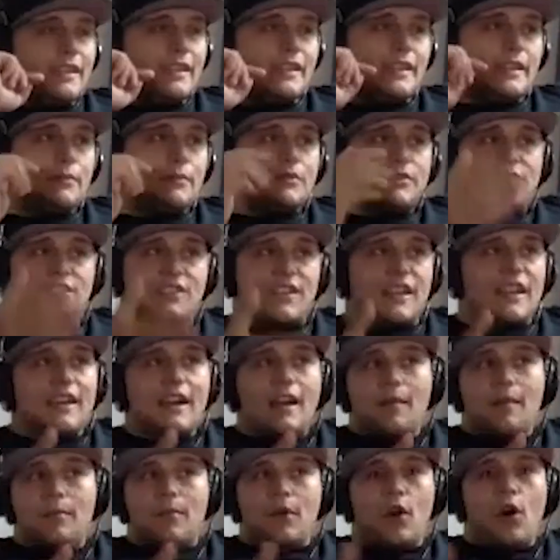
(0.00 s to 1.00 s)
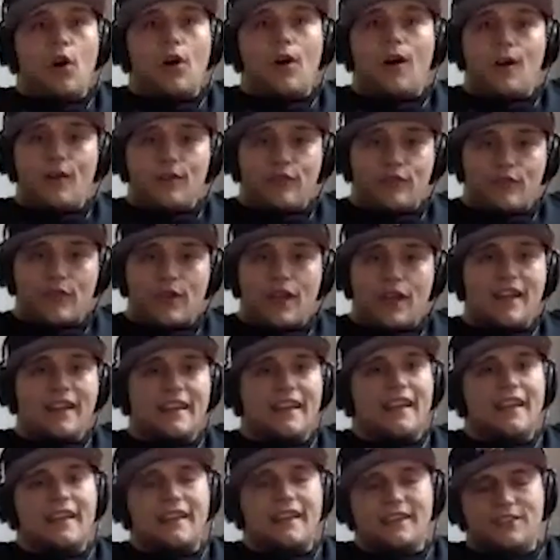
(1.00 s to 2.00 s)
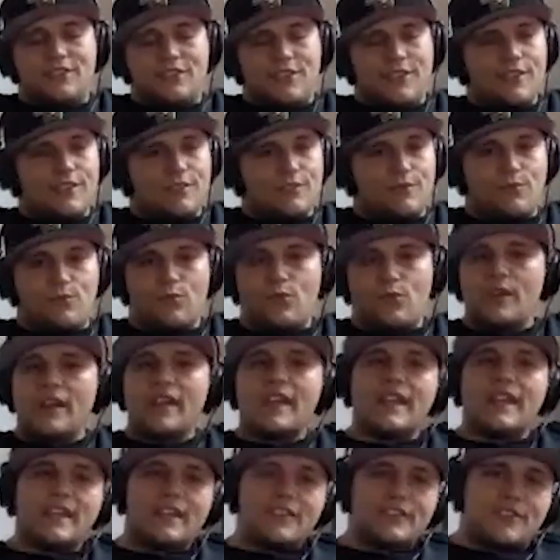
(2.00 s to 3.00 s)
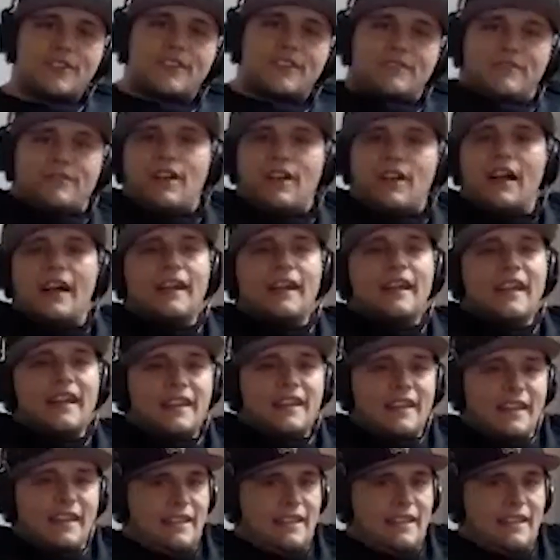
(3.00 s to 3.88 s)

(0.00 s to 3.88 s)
he would stay up all Friday and just rage on Friday night.